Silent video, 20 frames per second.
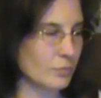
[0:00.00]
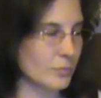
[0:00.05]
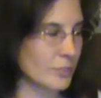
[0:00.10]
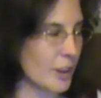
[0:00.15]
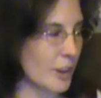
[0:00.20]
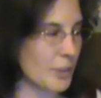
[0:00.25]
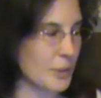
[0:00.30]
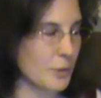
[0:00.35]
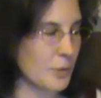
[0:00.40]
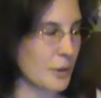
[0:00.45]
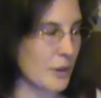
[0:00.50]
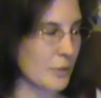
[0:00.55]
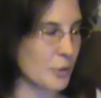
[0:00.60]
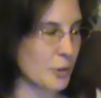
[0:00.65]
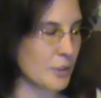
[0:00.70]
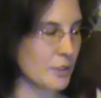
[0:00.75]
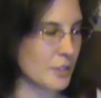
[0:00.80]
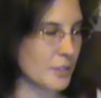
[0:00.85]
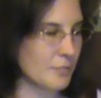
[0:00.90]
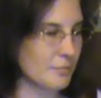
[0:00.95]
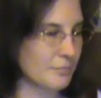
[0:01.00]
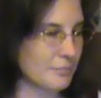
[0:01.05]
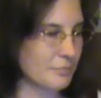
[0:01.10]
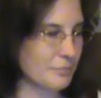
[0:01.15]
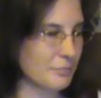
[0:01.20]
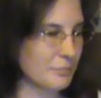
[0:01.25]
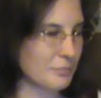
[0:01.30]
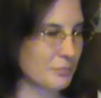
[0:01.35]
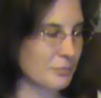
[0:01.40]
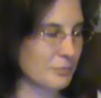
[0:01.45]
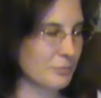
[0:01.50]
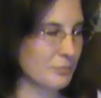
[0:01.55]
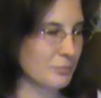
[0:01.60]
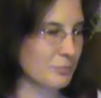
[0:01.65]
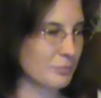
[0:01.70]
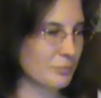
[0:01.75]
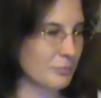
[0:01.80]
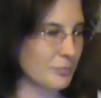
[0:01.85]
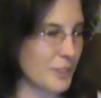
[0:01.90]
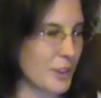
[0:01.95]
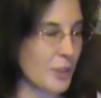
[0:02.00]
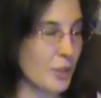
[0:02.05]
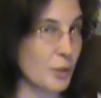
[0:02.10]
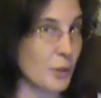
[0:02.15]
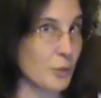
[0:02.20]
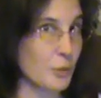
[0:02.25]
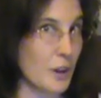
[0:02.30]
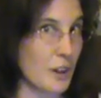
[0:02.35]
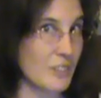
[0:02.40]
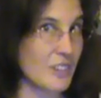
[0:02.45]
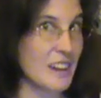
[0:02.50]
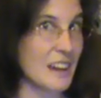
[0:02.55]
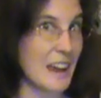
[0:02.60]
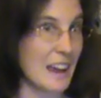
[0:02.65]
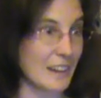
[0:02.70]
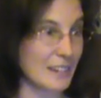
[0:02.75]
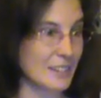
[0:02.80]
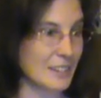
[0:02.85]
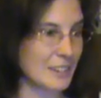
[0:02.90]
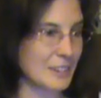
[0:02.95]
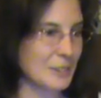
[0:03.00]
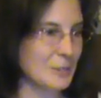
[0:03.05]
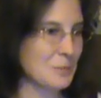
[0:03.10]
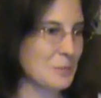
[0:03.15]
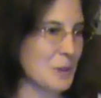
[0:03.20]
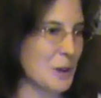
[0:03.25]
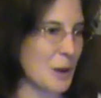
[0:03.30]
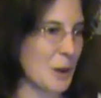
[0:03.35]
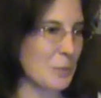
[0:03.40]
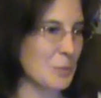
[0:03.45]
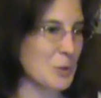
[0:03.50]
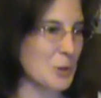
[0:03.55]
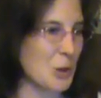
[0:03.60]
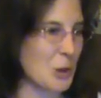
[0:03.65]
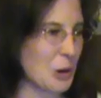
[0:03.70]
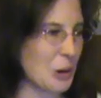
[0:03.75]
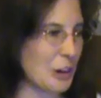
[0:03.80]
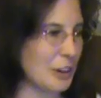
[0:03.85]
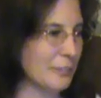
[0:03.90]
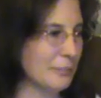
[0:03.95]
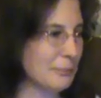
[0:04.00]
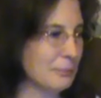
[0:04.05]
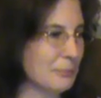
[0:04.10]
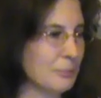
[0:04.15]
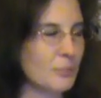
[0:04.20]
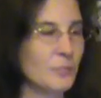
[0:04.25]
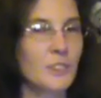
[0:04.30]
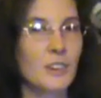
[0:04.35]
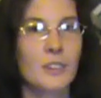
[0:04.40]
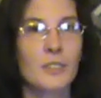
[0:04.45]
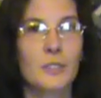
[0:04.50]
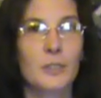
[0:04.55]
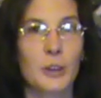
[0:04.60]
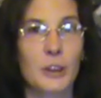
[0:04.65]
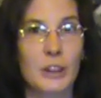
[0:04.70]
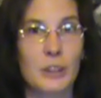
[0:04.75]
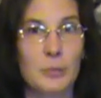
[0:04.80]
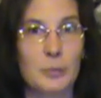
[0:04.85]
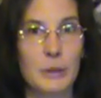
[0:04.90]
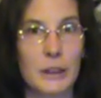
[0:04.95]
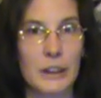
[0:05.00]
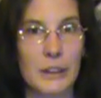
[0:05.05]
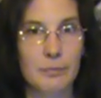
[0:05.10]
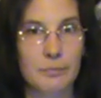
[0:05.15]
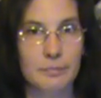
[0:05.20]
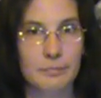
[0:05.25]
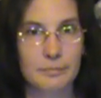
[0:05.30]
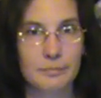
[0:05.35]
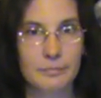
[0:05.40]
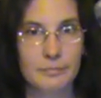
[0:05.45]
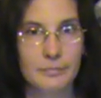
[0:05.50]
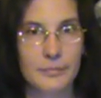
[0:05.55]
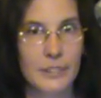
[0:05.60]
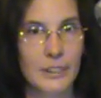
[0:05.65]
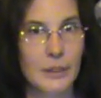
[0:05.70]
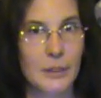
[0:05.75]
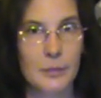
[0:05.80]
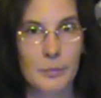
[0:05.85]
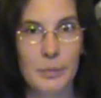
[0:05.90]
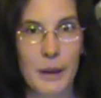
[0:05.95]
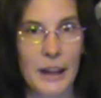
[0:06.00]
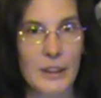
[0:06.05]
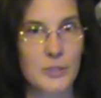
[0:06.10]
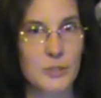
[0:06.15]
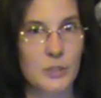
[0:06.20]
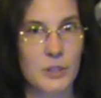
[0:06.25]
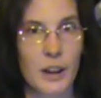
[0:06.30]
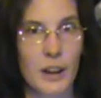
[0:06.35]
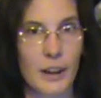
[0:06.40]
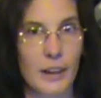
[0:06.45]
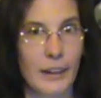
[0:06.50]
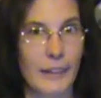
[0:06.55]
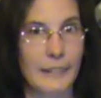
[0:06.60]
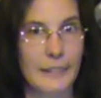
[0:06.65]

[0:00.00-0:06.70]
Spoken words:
Not the Reverend. The Revenant. I'm sorry. Forgive me, Pastor Doug.